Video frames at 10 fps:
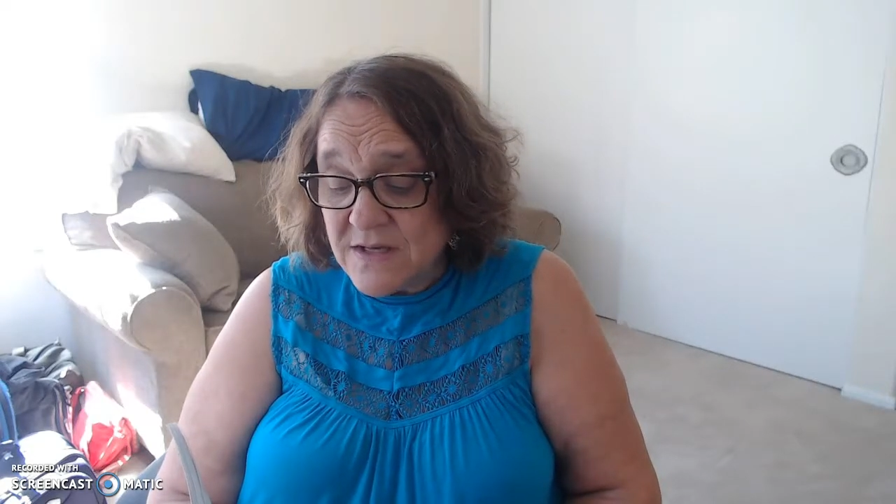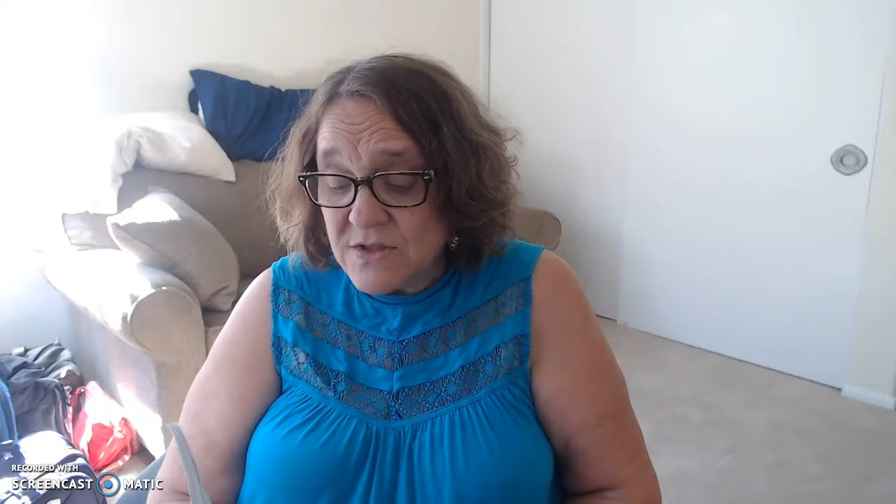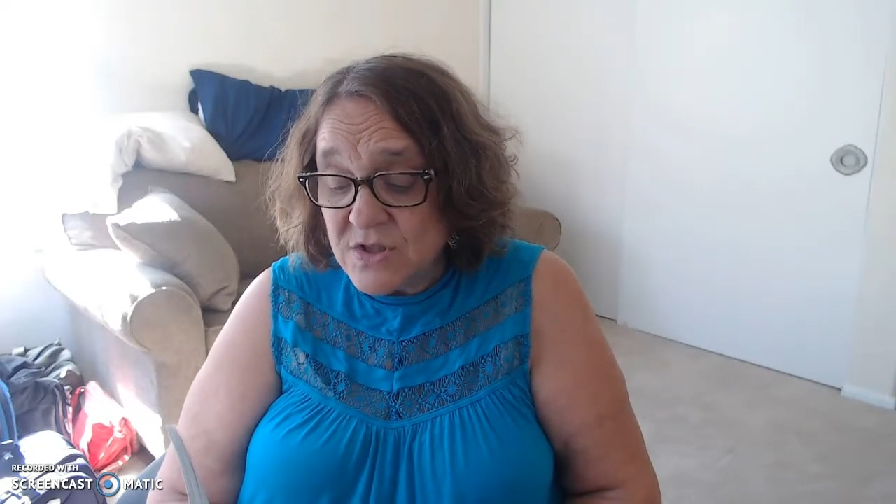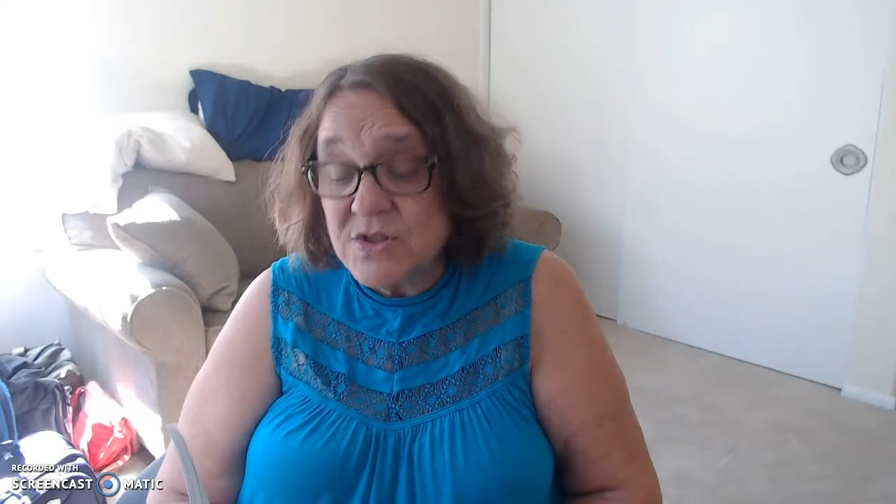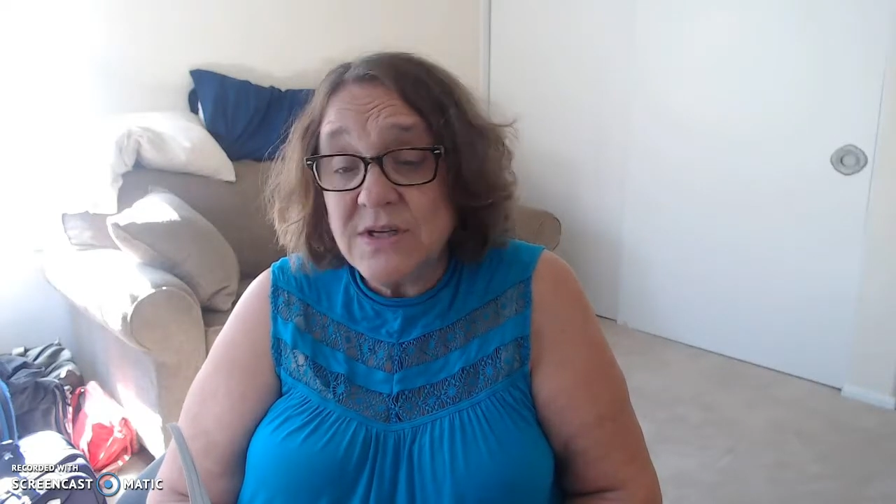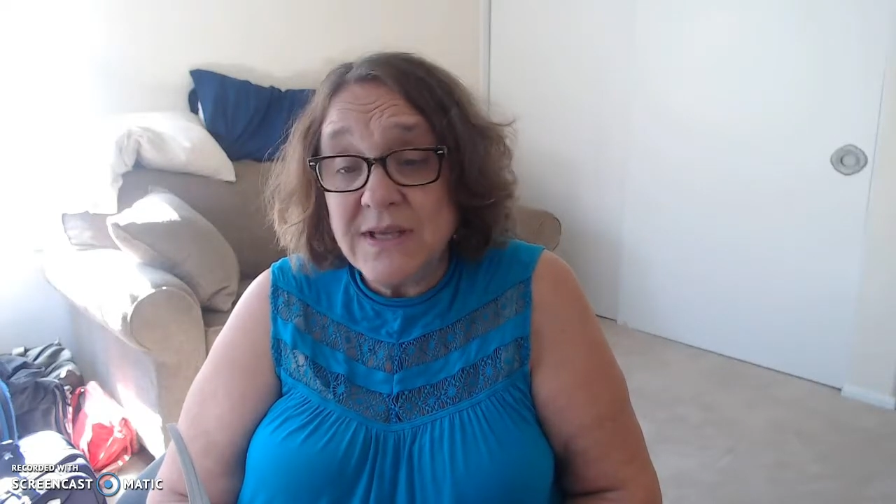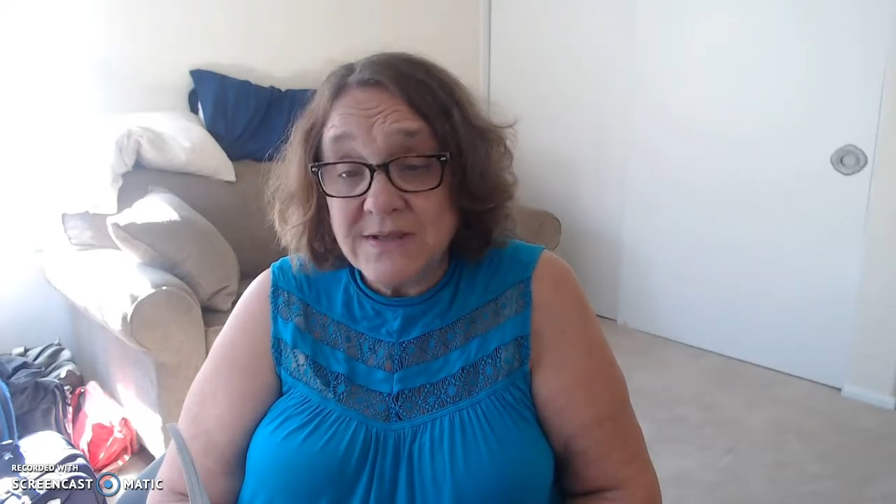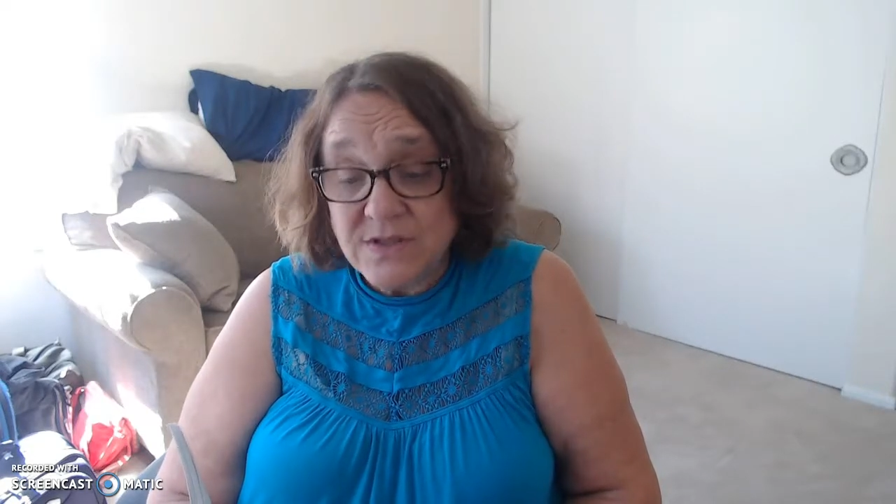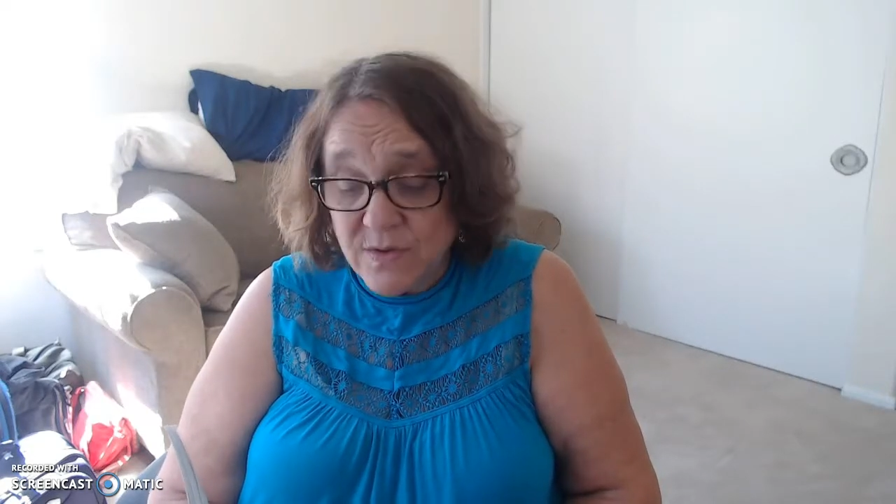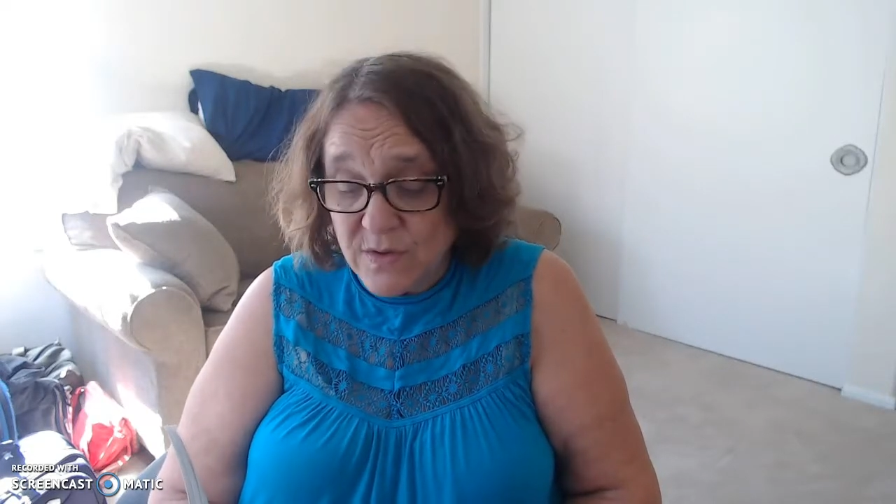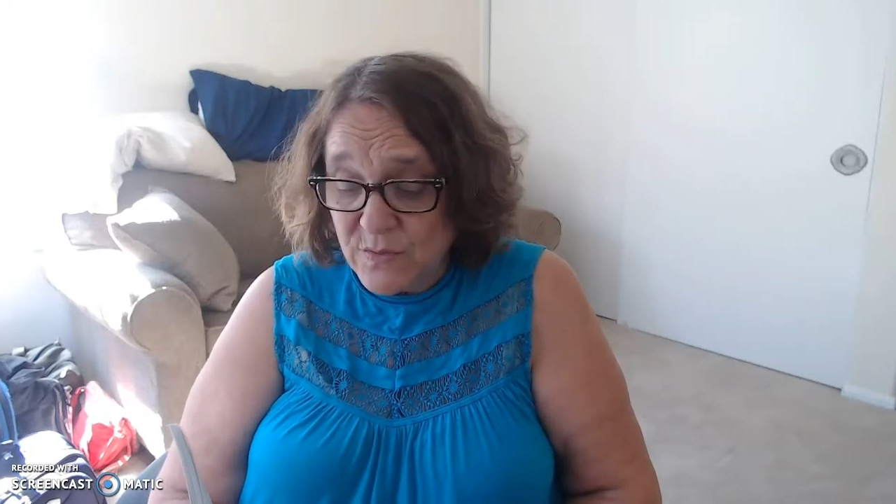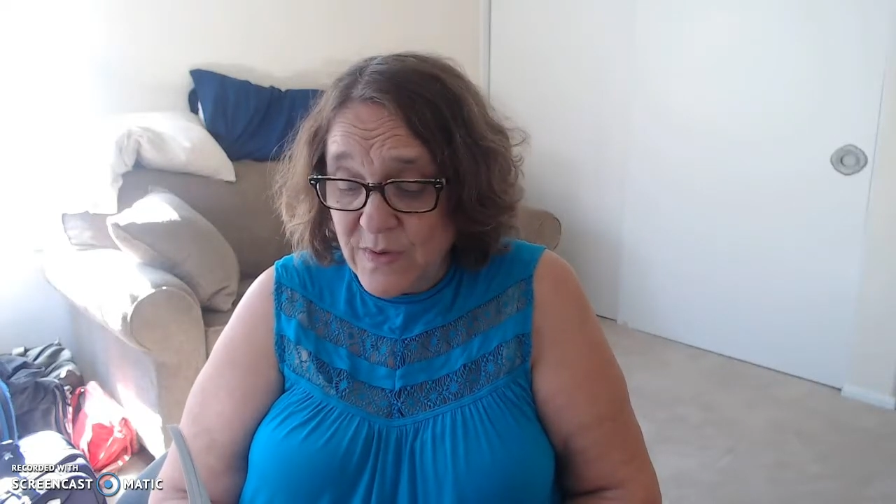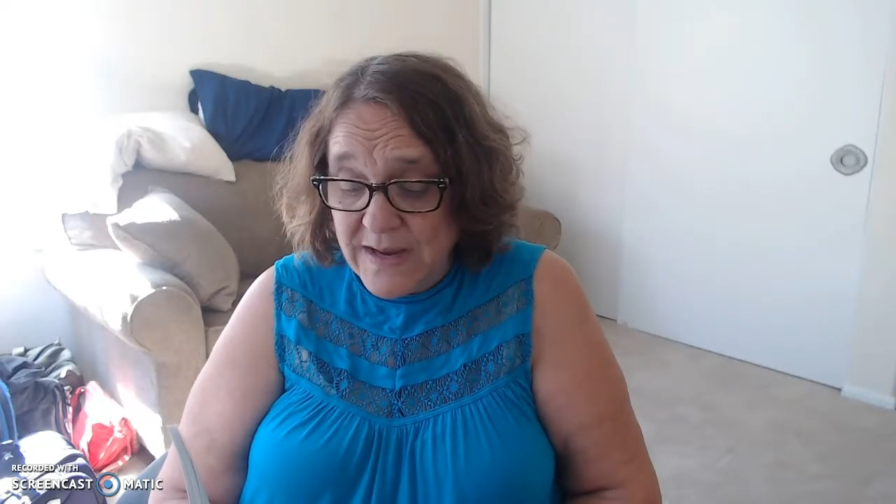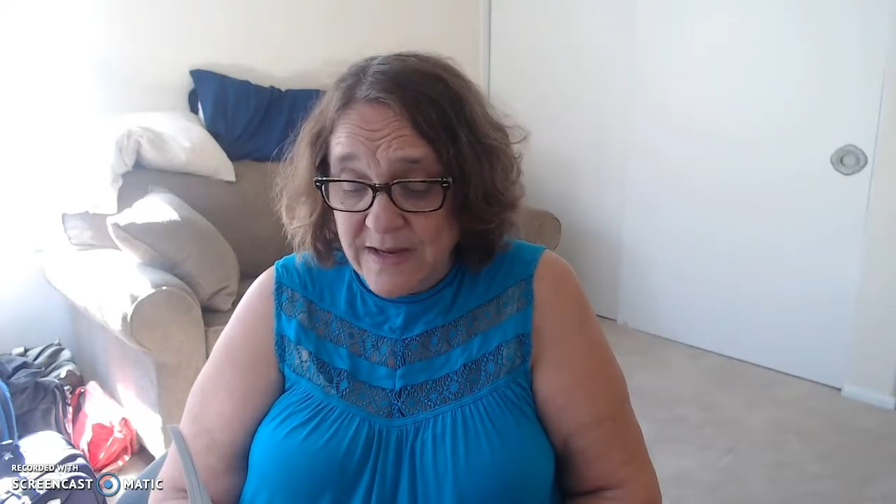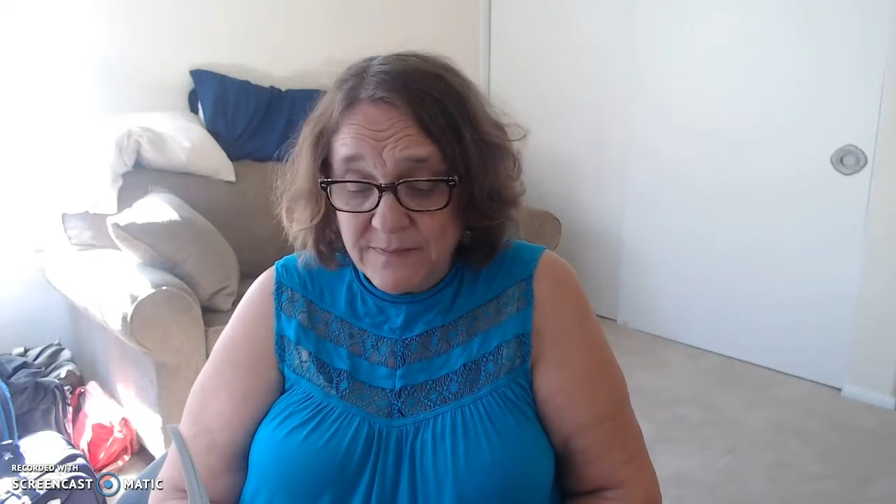until she gets her own
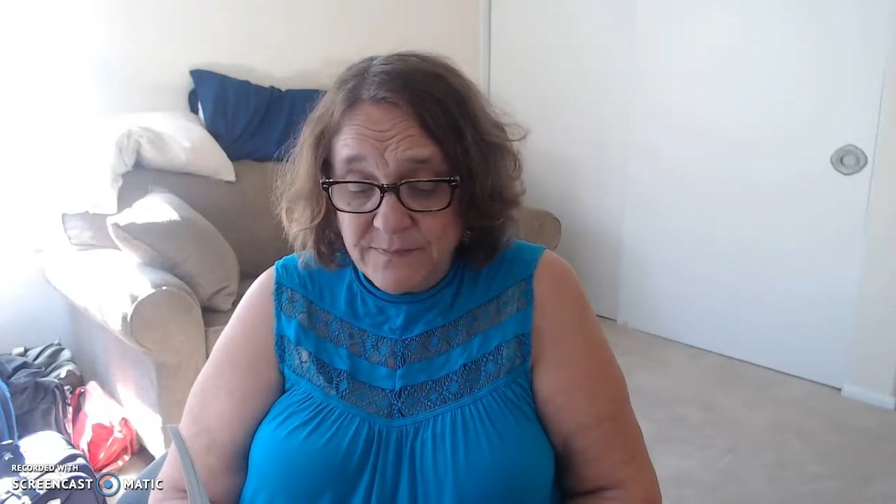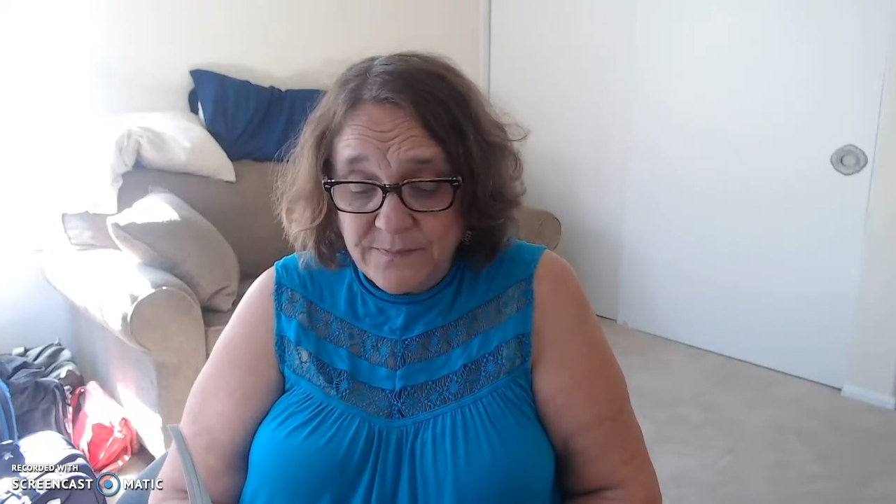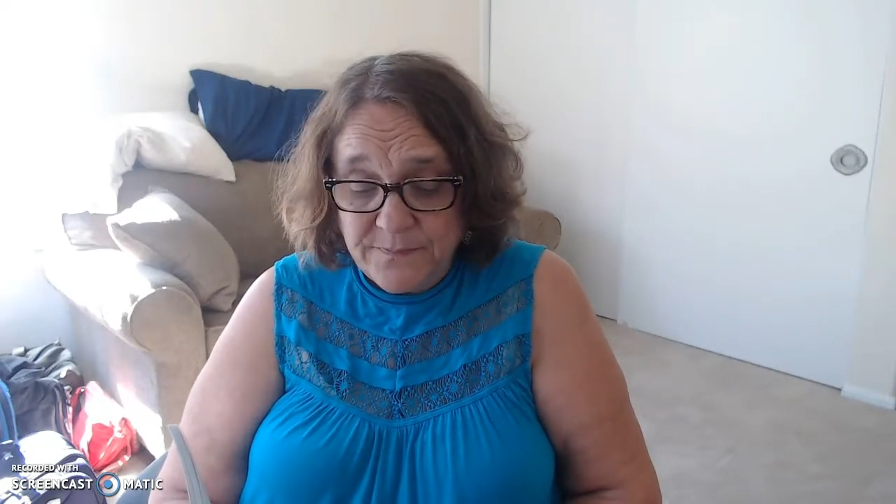way.